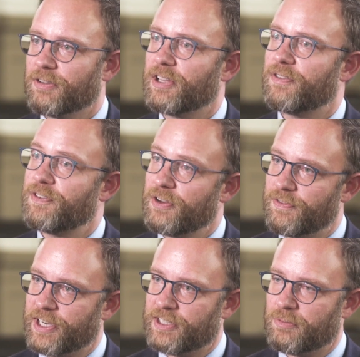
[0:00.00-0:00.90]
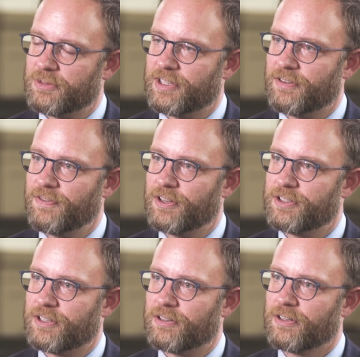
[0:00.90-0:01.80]
only a few victims in the
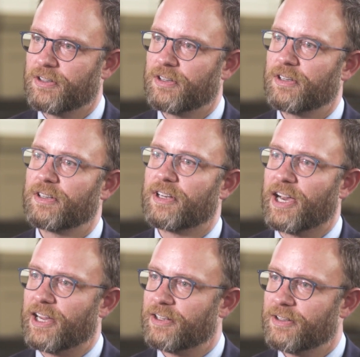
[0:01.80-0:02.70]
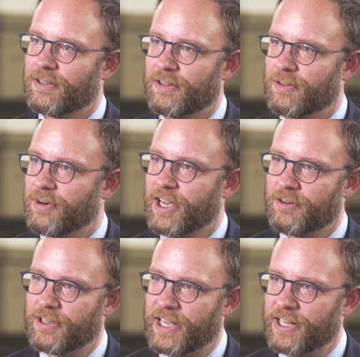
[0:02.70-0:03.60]
future, not
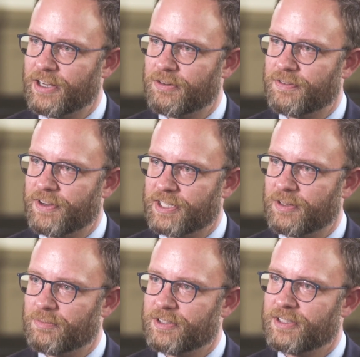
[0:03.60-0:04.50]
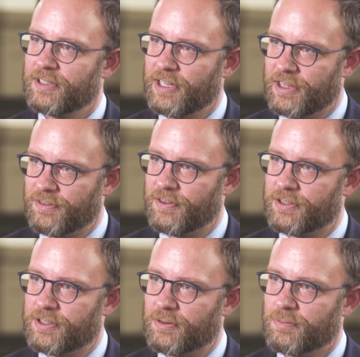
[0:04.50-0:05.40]
300 to 800 victims in the future.